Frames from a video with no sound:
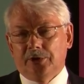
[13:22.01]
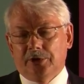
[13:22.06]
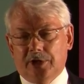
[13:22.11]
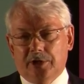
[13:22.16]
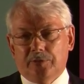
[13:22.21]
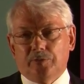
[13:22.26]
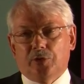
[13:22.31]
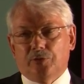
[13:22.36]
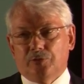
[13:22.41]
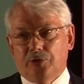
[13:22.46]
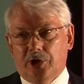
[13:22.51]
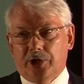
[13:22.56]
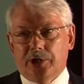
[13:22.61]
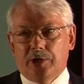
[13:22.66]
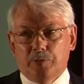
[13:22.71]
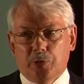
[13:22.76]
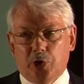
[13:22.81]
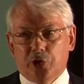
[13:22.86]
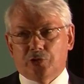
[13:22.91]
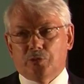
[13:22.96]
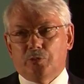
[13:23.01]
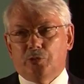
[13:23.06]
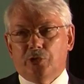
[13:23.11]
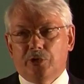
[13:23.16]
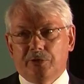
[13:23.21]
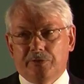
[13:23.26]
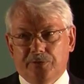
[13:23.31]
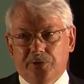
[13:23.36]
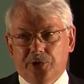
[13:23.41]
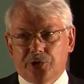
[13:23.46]
can provide a much more
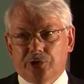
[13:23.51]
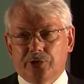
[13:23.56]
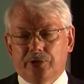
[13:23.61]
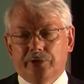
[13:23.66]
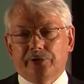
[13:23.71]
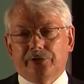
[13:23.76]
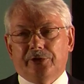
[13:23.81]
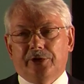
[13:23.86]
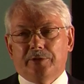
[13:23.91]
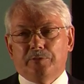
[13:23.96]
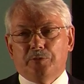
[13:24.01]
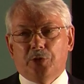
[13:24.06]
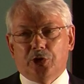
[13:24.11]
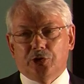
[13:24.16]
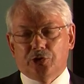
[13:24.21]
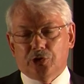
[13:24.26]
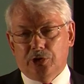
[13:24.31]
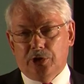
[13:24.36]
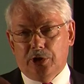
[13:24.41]
efficient and much